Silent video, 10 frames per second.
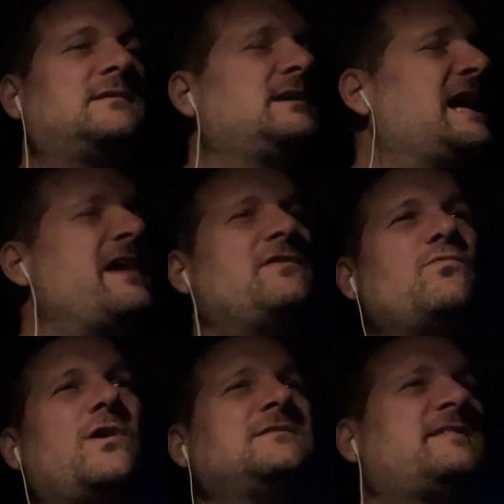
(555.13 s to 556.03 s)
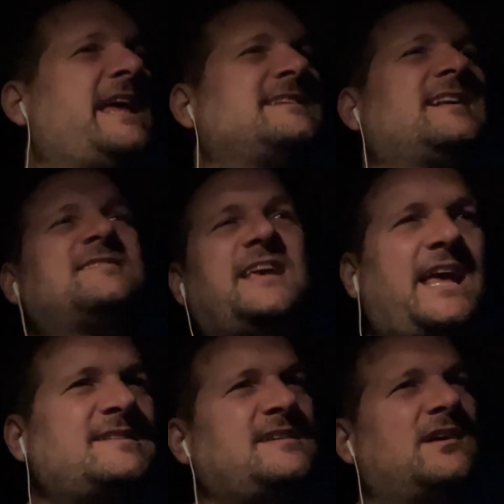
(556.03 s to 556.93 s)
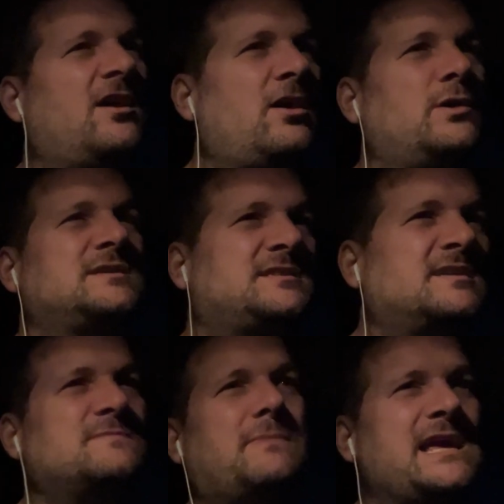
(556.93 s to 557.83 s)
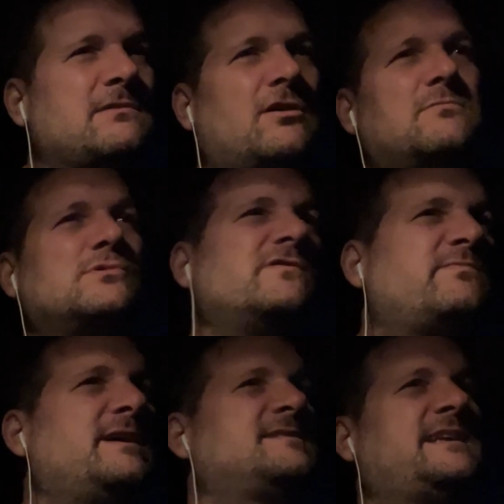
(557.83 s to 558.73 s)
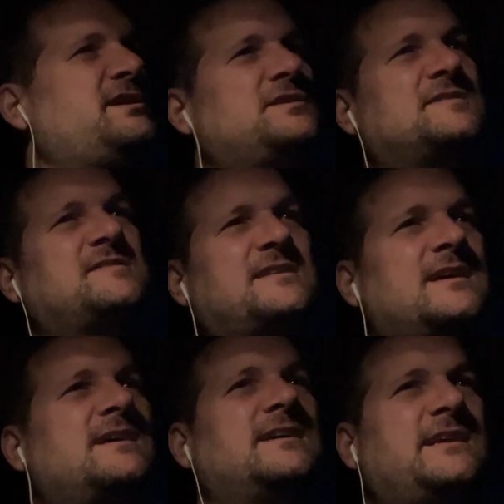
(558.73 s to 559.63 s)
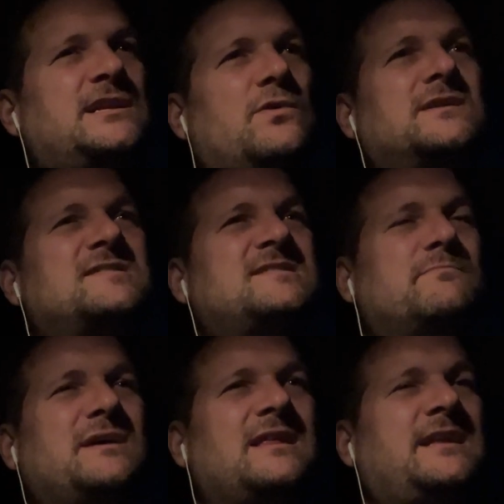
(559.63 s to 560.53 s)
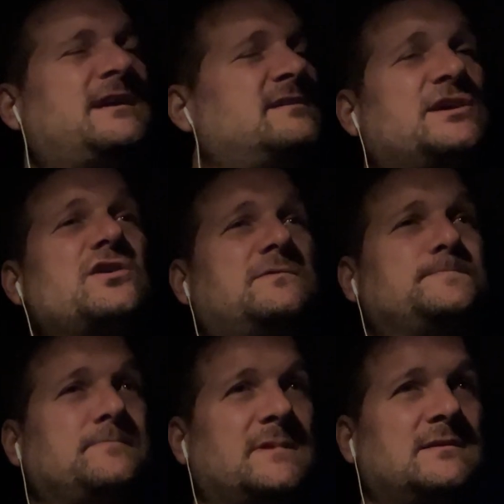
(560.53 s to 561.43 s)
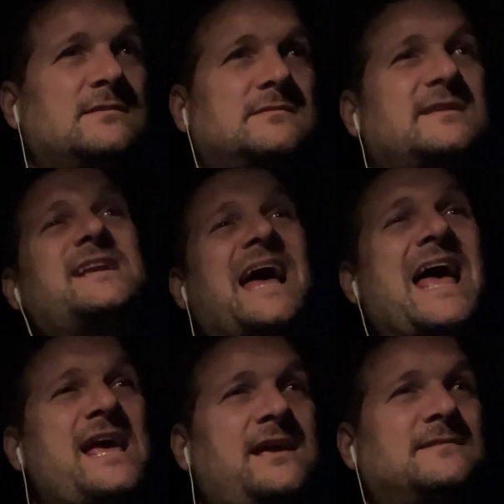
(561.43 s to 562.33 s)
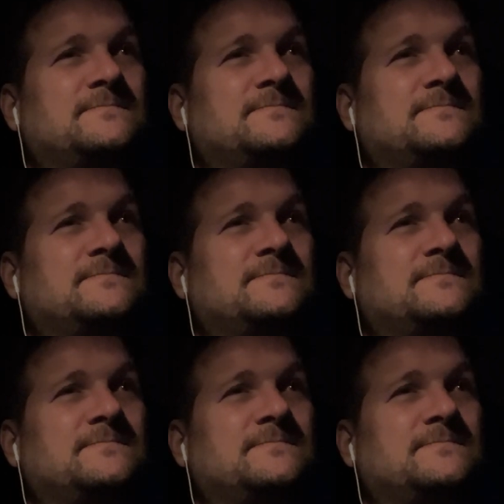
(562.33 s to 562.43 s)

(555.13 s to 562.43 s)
Everyone thinks it's easy. Oh, it's just micro movements and you just, in a stability. Dude, today